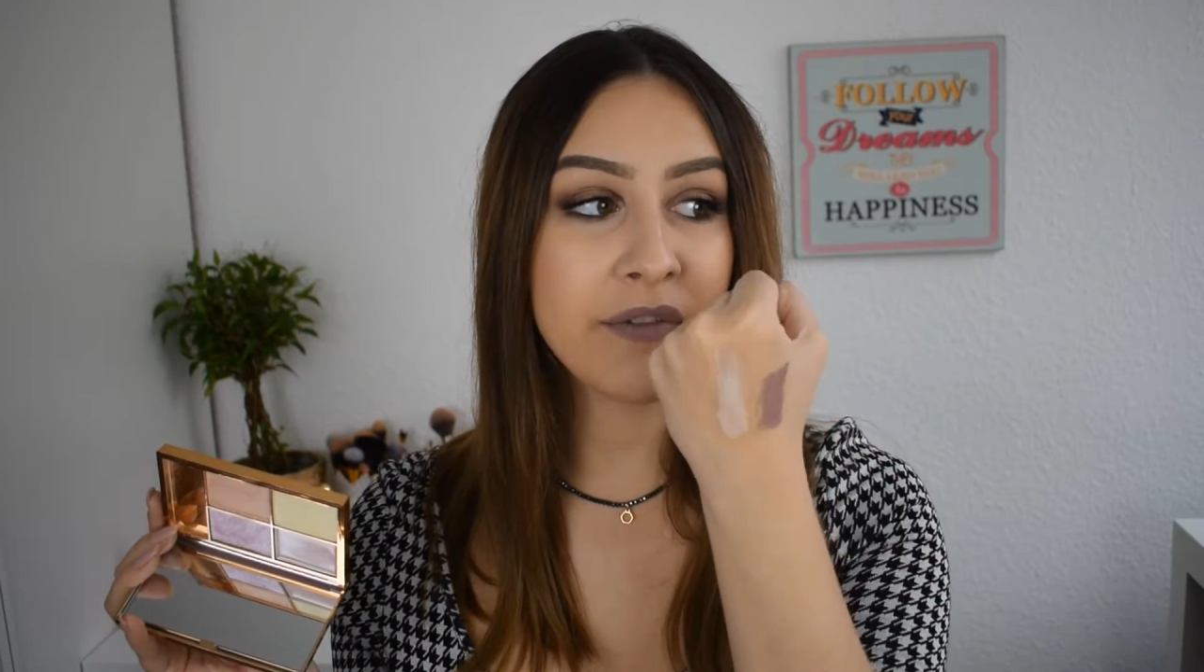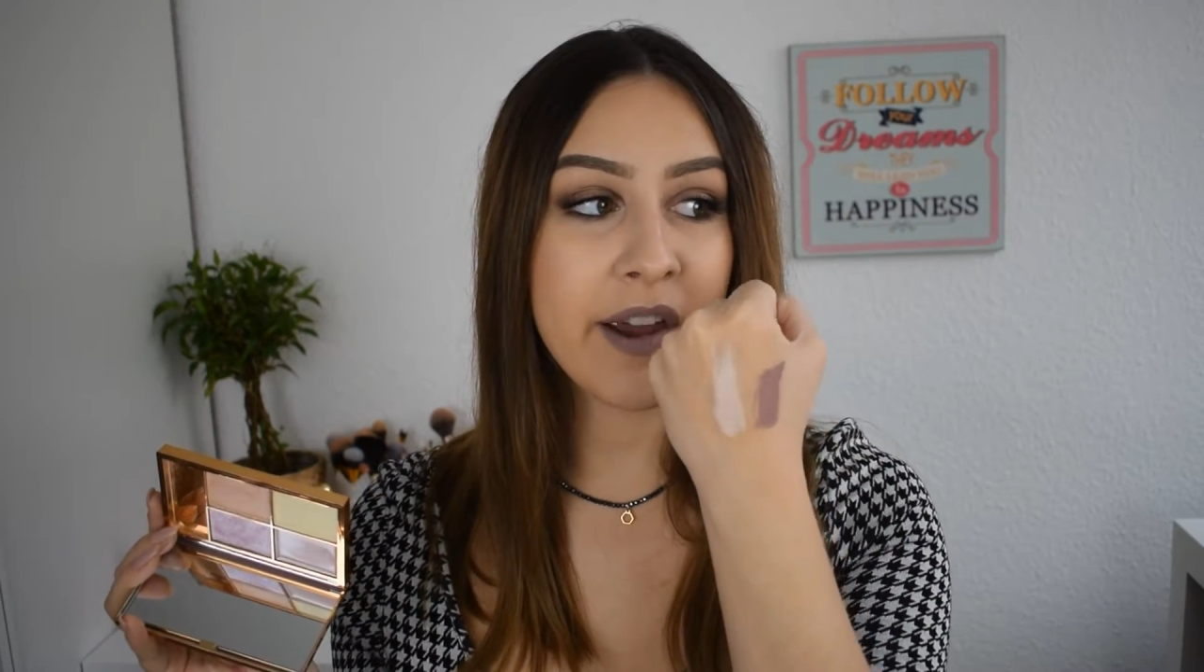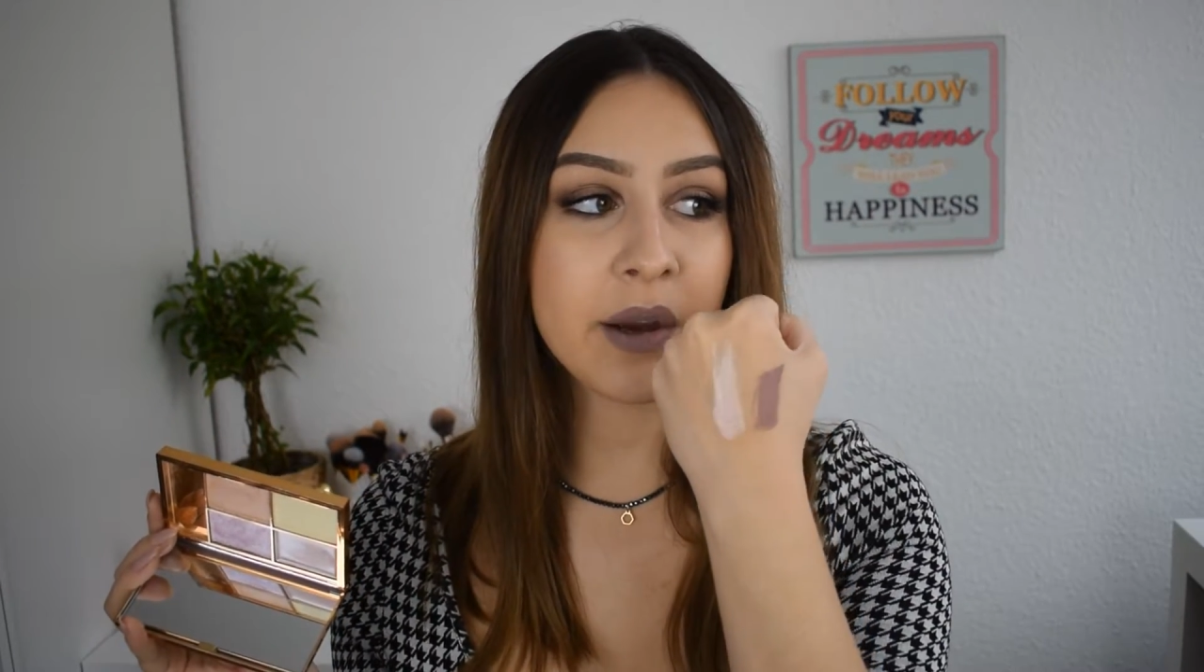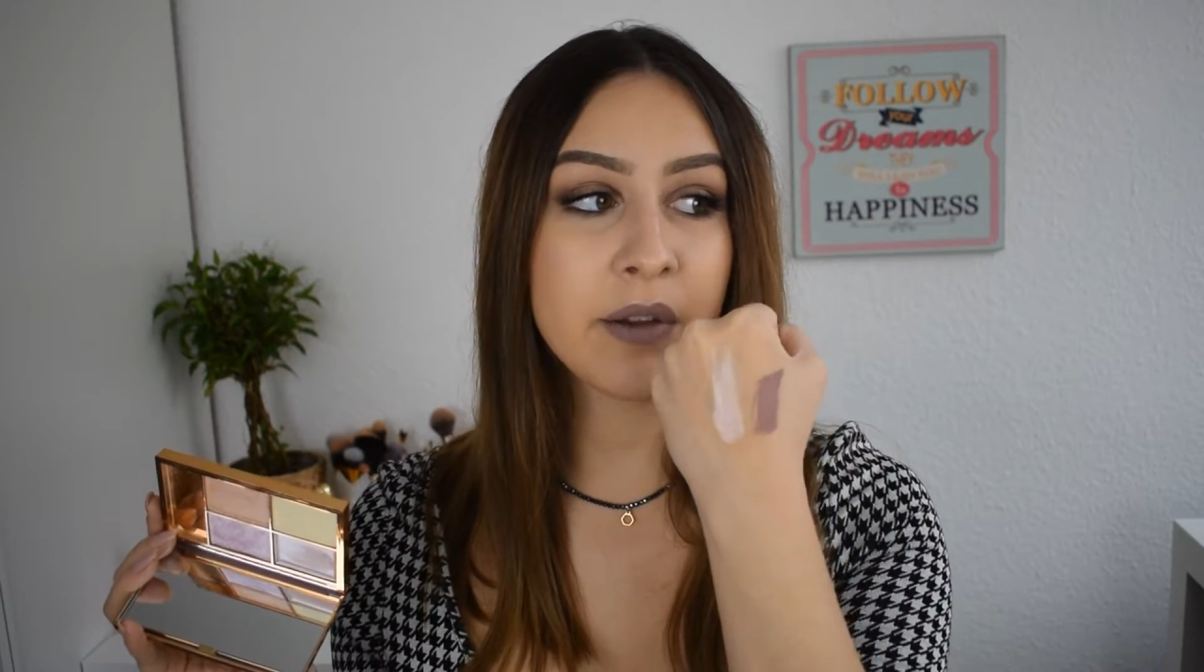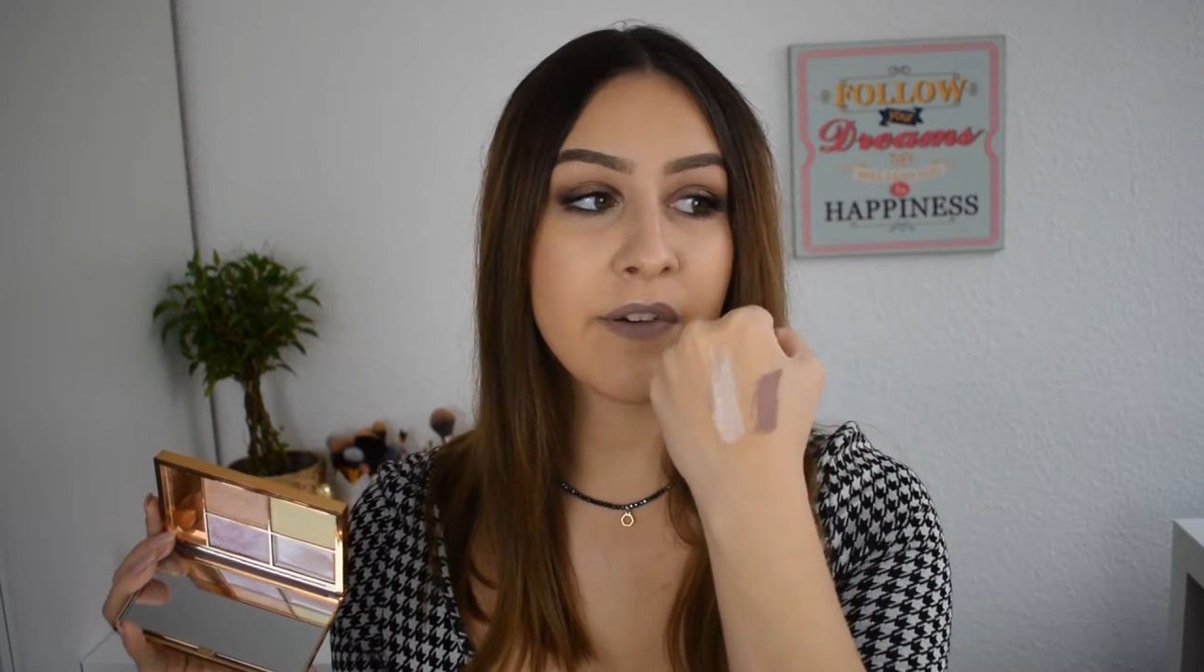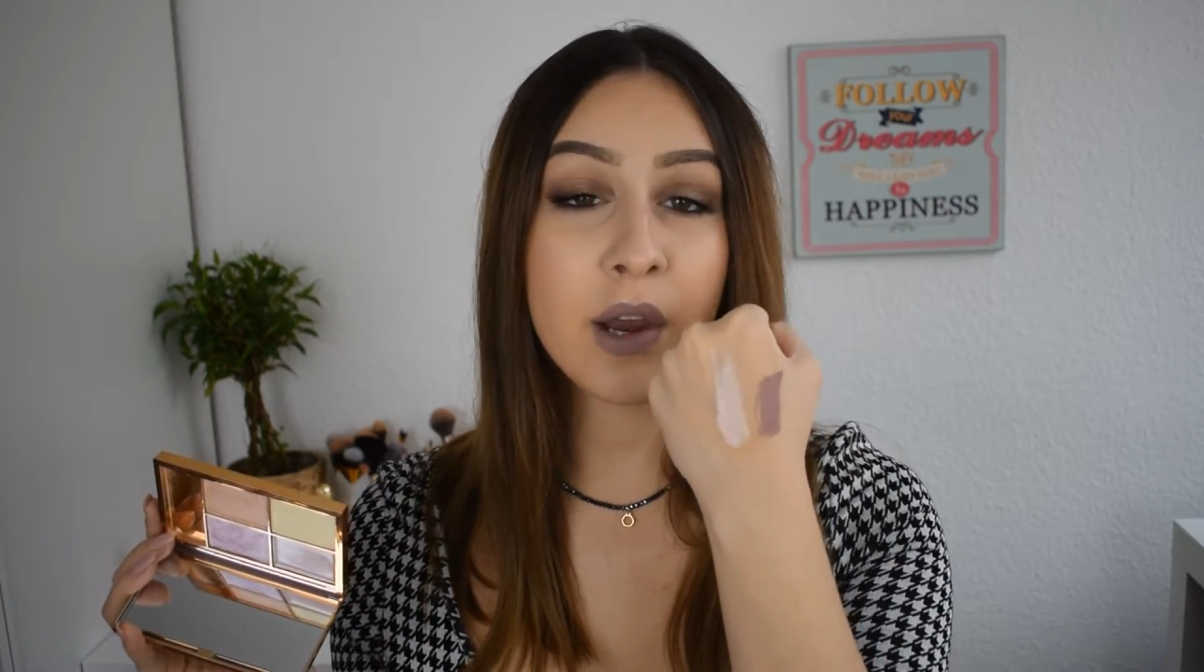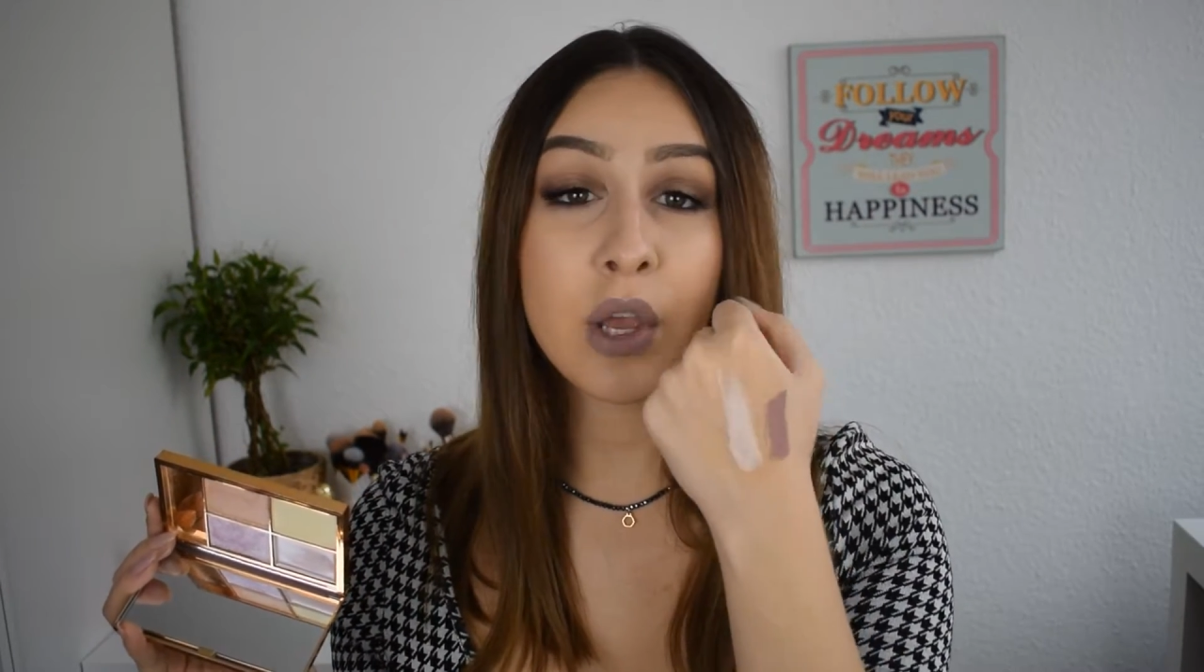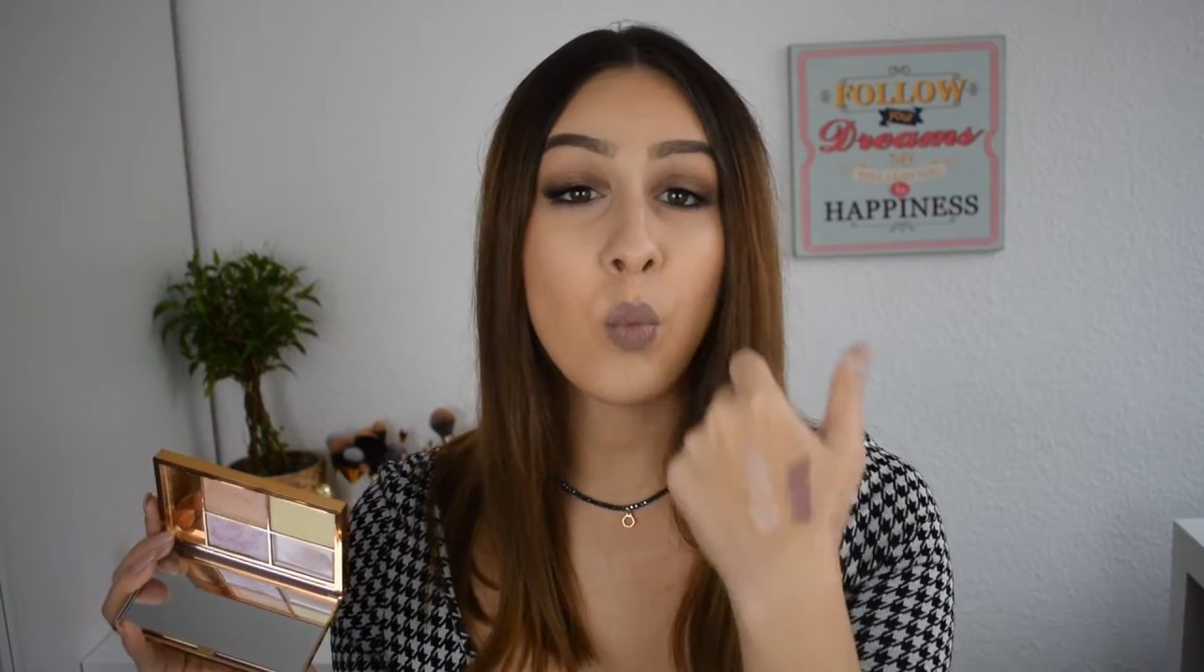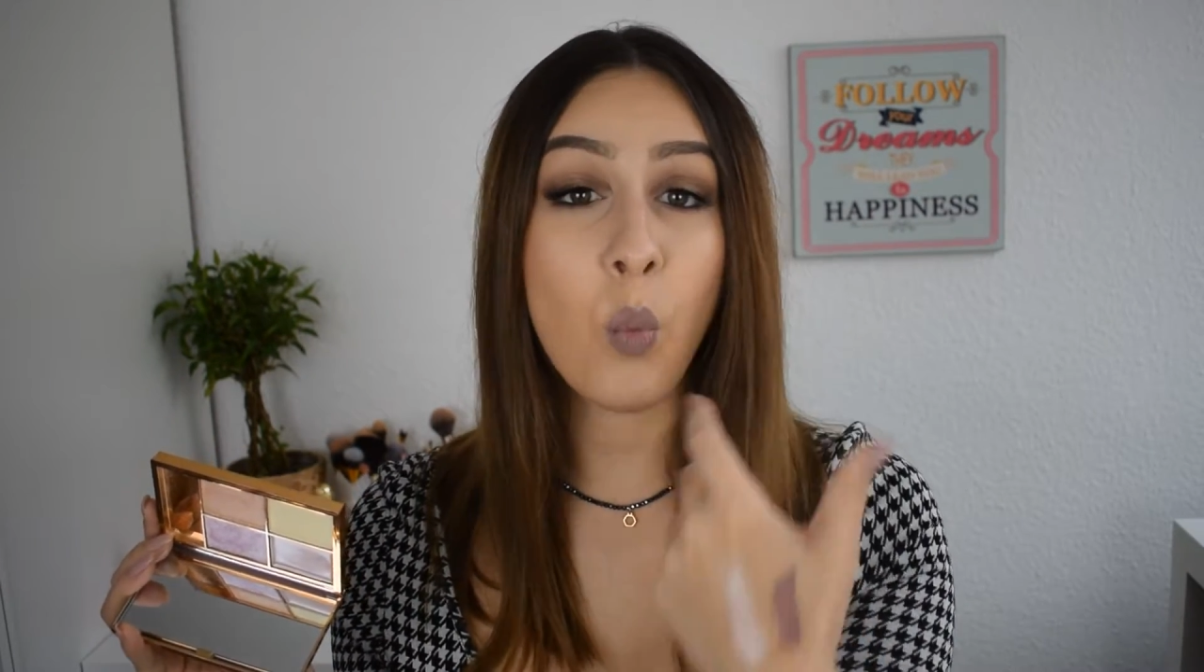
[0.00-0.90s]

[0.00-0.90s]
very, very